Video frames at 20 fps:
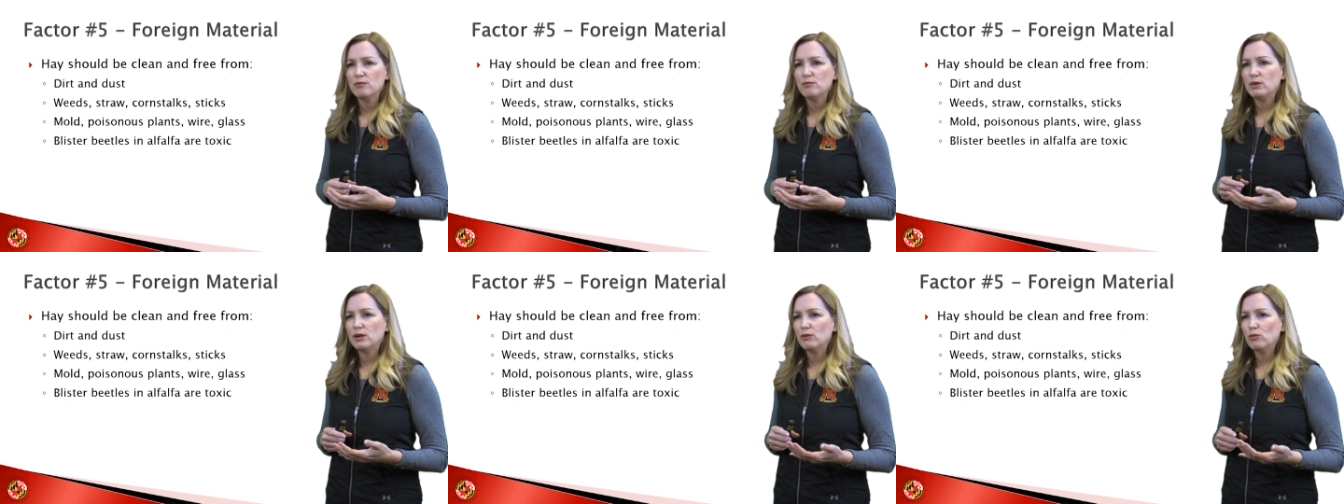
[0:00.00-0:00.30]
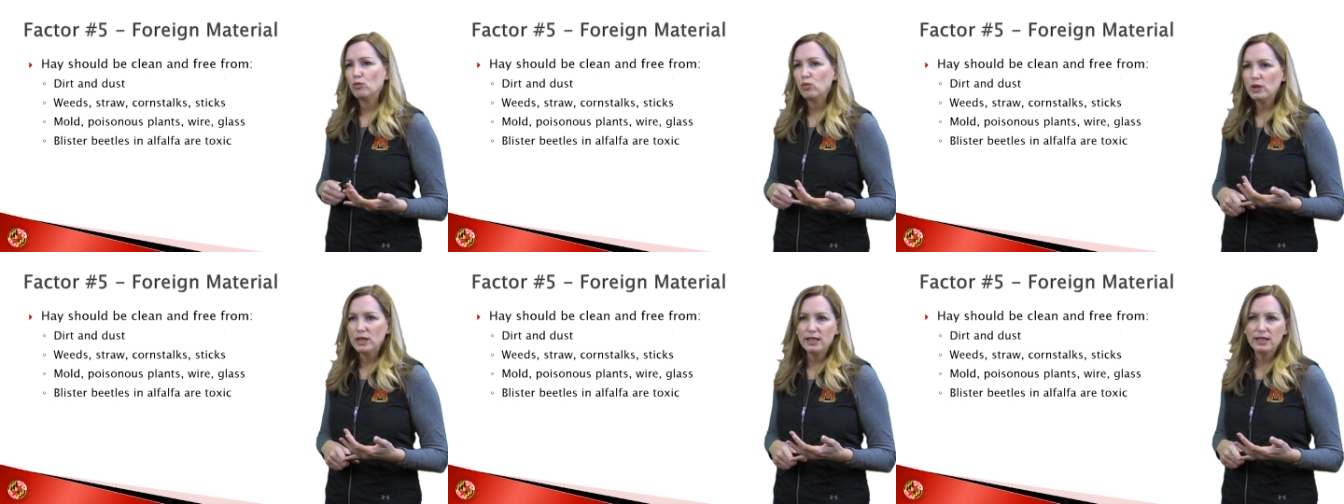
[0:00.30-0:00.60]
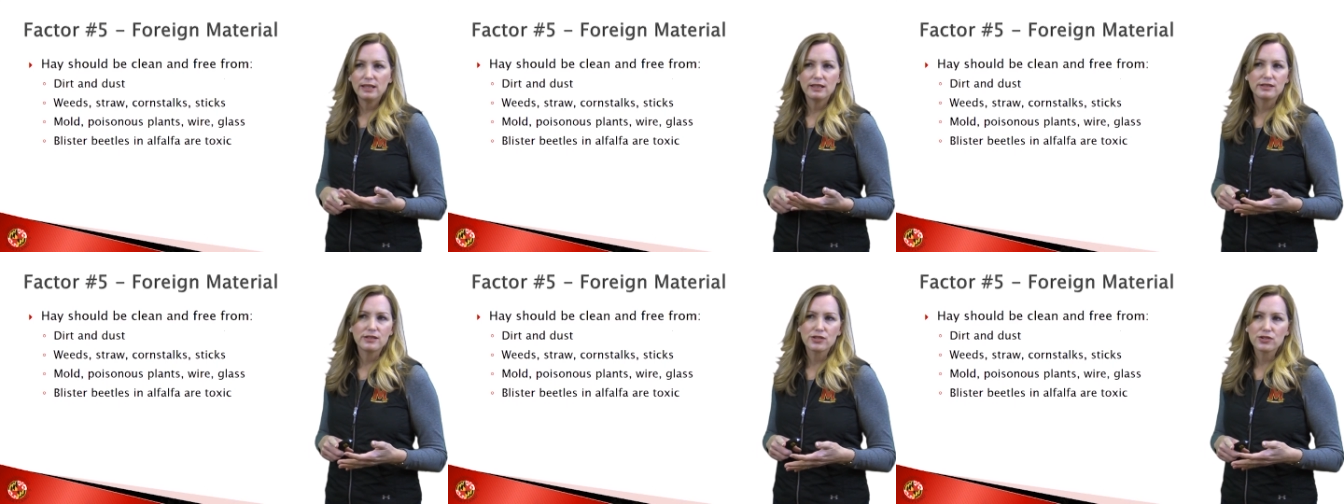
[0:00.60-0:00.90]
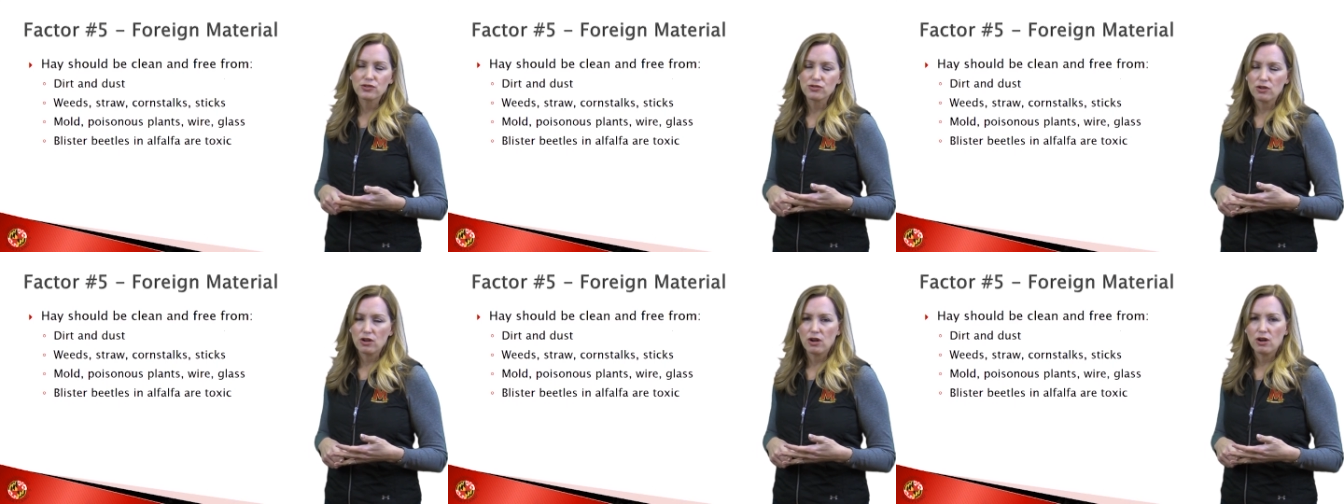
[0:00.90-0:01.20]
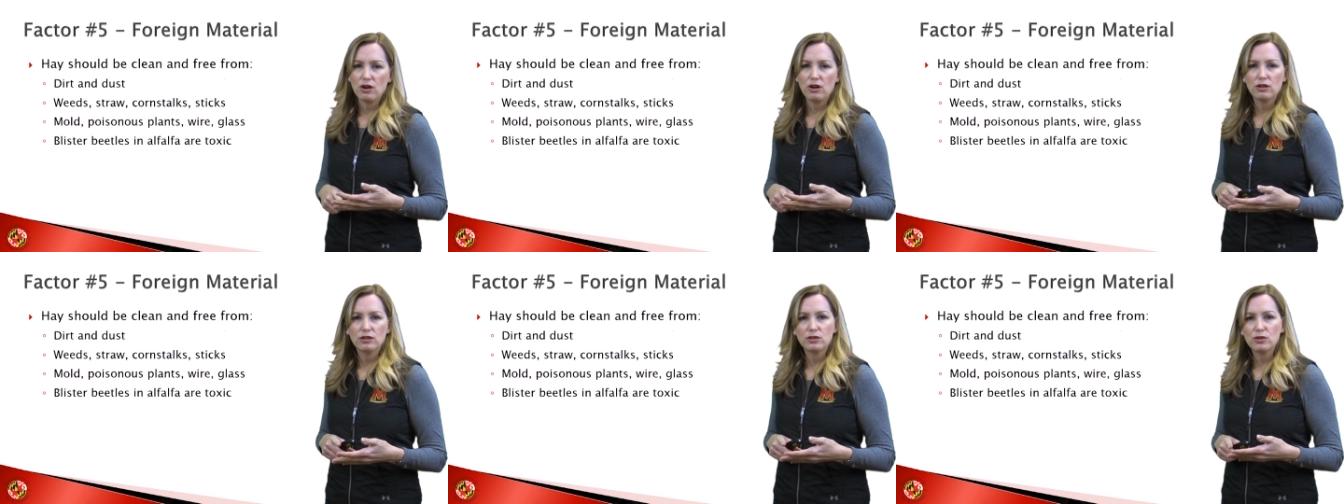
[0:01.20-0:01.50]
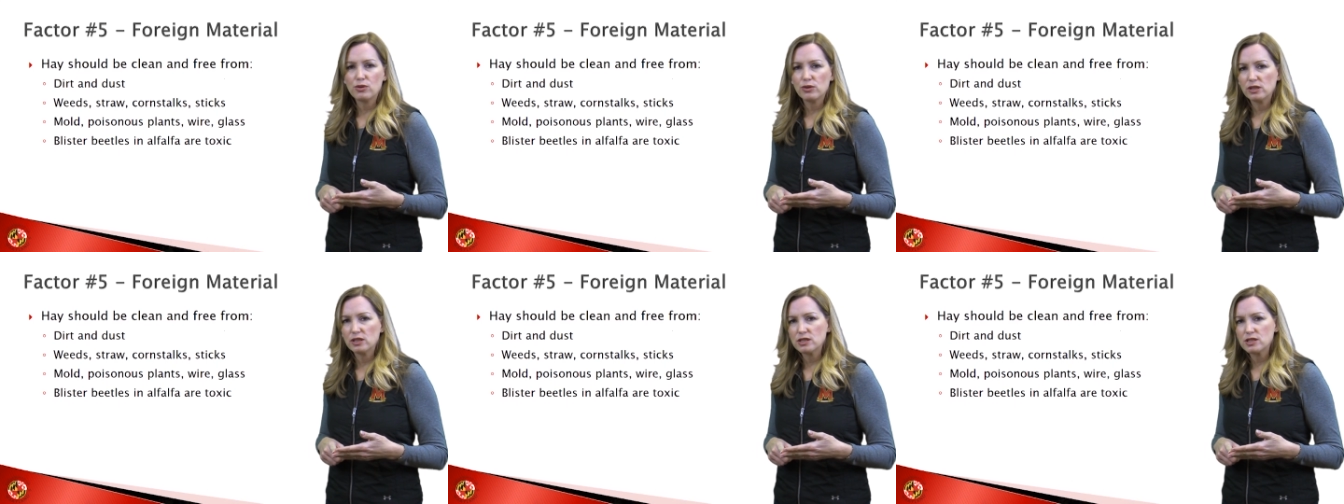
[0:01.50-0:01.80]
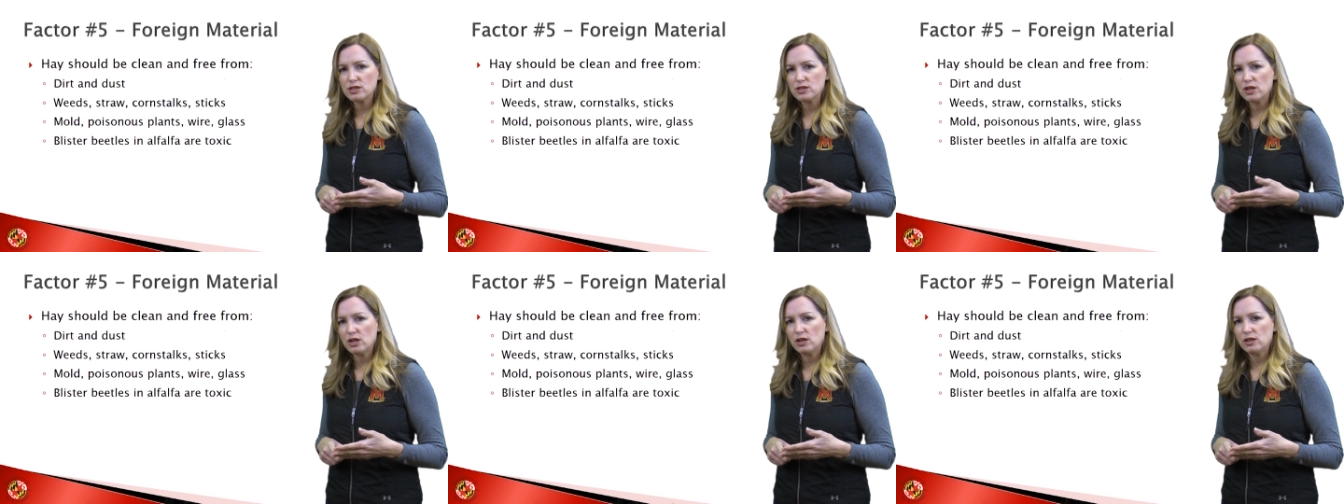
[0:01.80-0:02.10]
but weeds, straw, corn
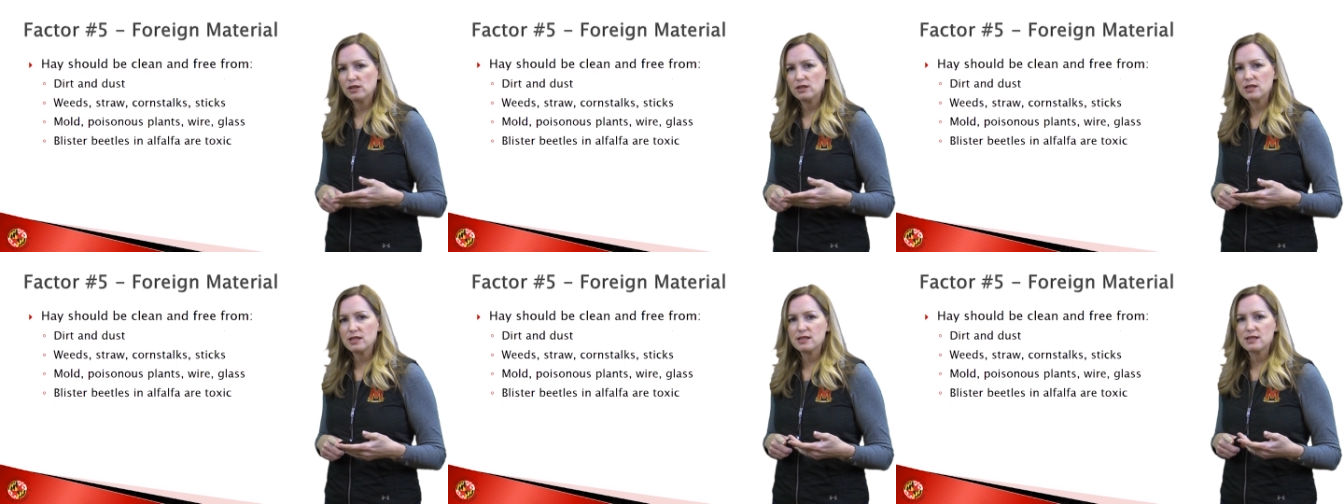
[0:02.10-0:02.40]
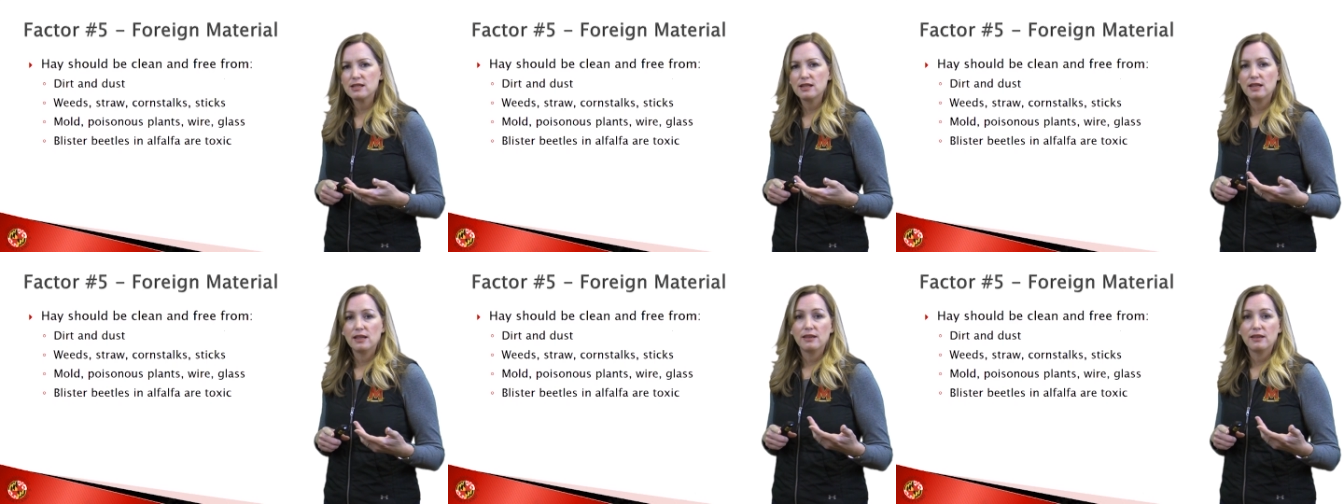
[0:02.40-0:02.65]
stalks,